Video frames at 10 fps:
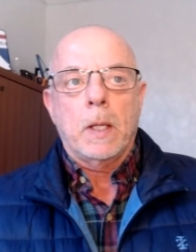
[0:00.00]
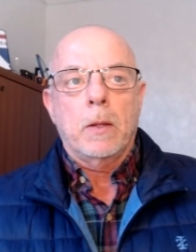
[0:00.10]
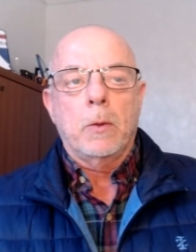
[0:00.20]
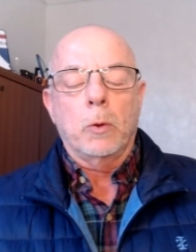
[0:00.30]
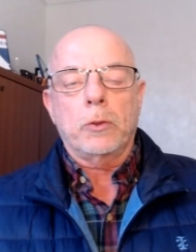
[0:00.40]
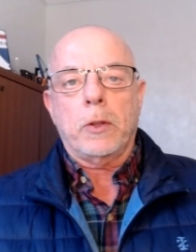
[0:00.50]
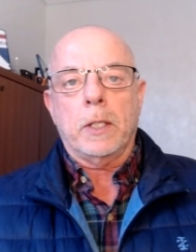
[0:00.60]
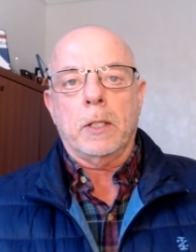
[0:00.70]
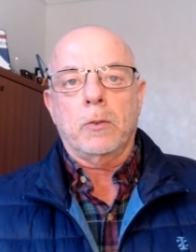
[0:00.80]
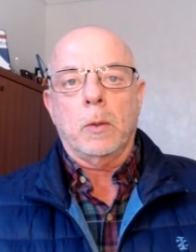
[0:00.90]
Those are
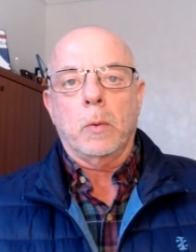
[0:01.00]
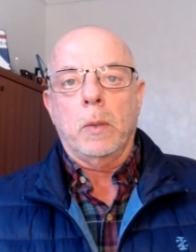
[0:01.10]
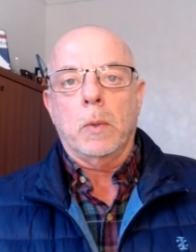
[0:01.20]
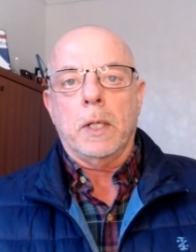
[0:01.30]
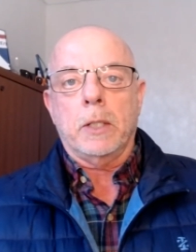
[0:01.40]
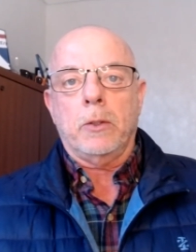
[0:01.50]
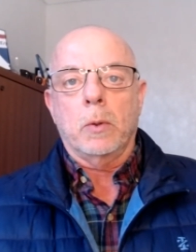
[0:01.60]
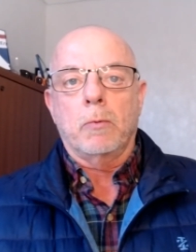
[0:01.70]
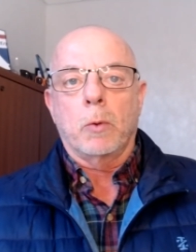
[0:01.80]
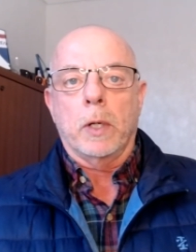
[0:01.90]
things that we want
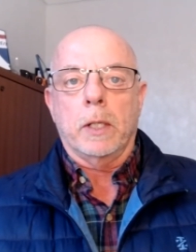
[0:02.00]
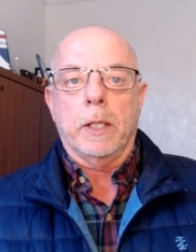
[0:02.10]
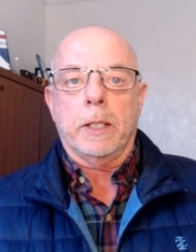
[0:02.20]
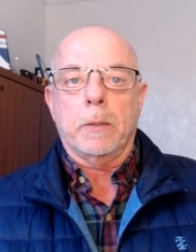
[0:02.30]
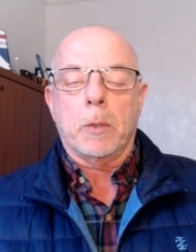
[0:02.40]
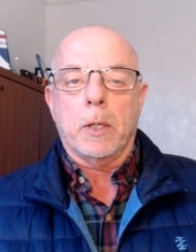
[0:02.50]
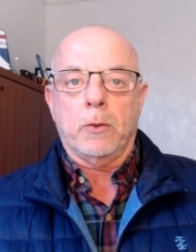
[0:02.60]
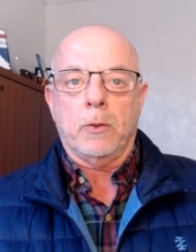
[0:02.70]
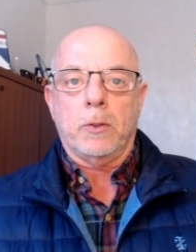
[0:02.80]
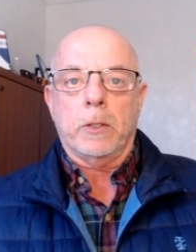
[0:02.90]
to avoid, like the
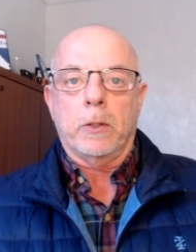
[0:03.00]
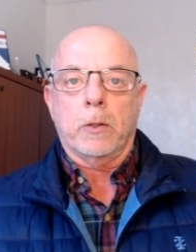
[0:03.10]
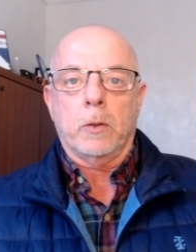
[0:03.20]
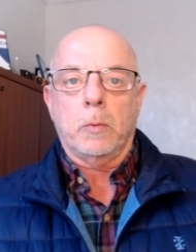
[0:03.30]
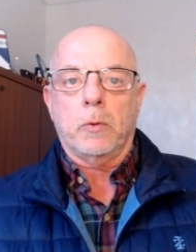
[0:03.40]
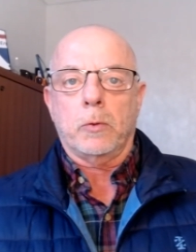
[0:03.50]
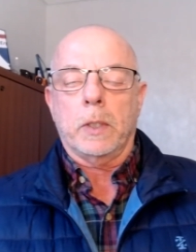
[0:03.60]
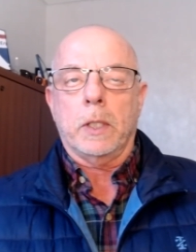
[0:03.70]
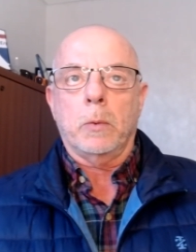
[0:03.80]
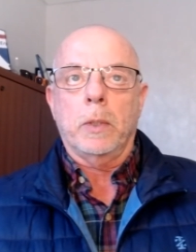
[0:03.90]
presents under the Christmas
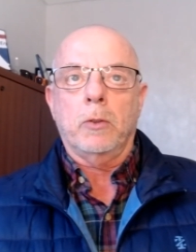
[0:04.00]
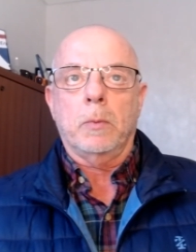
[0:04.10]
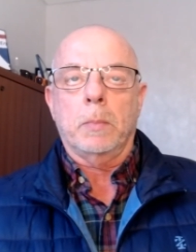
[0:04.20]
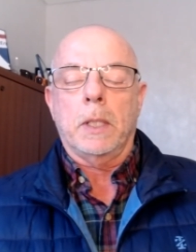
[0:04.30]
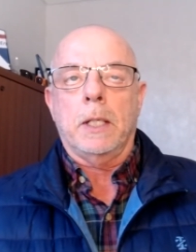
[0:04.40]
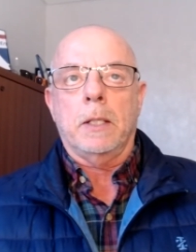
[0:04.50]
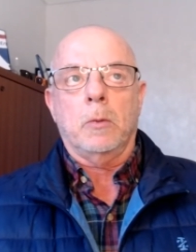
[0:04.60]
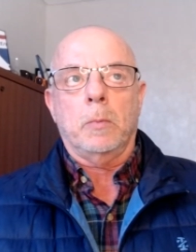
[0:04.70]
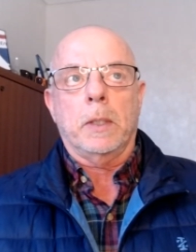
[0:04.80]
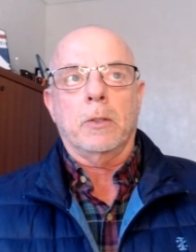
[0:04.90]
tree. And the reason being
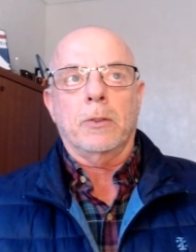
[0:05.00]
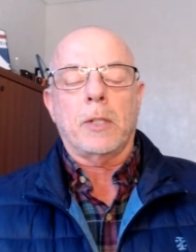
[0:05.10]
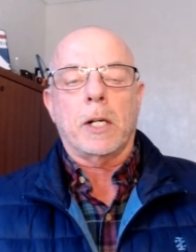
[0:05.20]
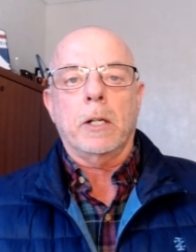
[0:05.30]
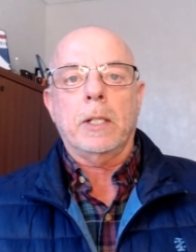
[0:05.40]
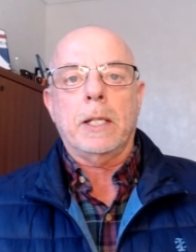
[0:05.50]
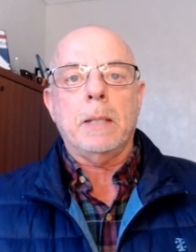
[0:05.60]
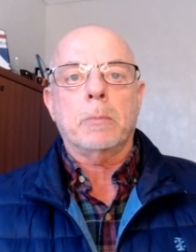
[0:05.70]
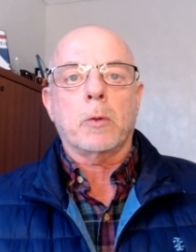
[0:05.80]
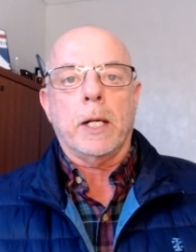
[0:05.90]
is because it's hard to
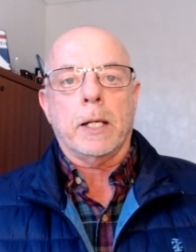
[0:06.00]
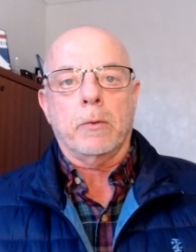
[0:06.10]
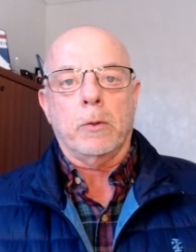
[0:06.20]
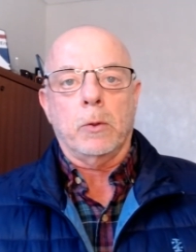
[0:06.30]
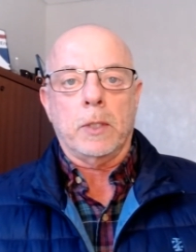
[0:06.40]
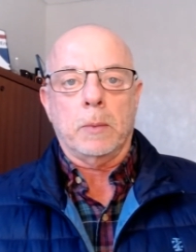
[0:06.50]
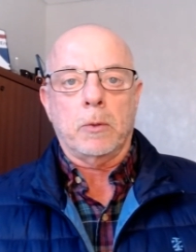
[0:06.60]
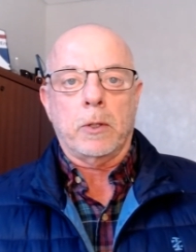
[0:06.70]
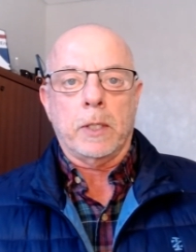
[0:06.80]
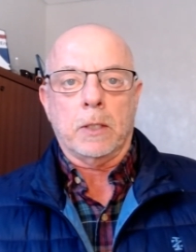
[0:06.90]
keep track of those
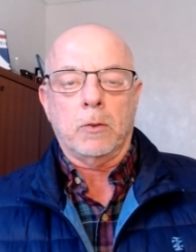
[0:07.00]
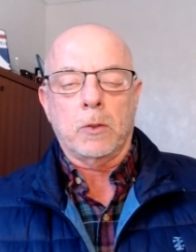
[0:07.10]
types of things.